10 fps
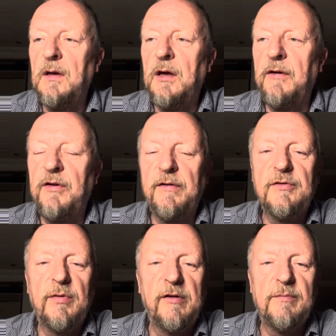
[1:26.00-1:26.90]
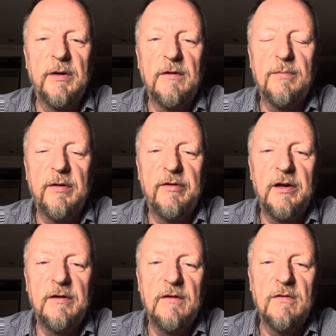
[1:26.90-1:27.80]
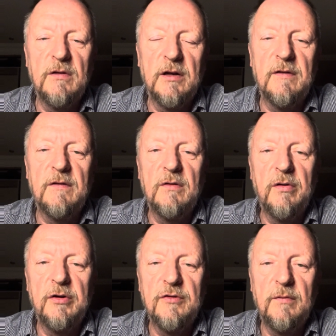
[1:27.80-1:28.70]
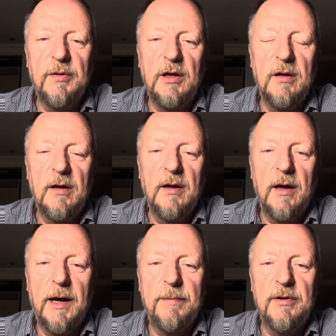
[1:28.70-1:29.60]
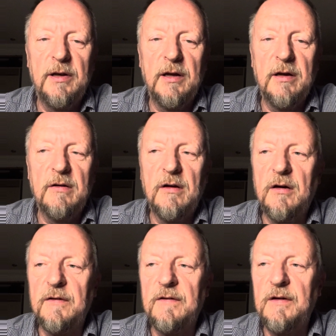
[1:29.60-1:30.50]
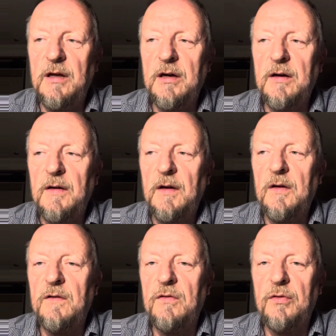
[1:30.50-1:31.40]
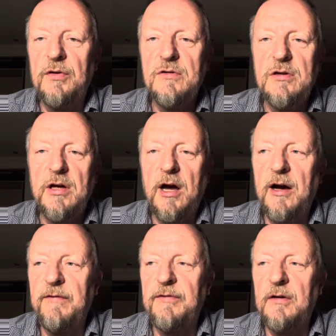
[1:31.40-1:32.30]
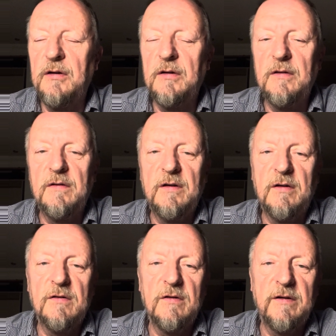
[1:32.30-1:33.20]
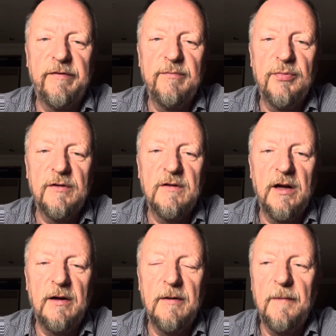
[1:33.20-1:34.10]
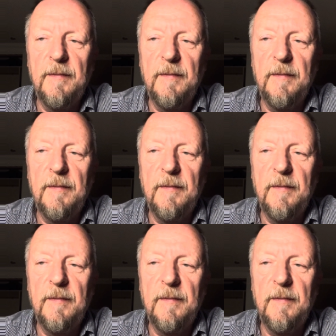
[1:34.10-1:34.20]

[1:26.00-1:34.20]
If you have 12 months prevalence, so that's, it should be happening in the last year, so usually have 6 to 7%.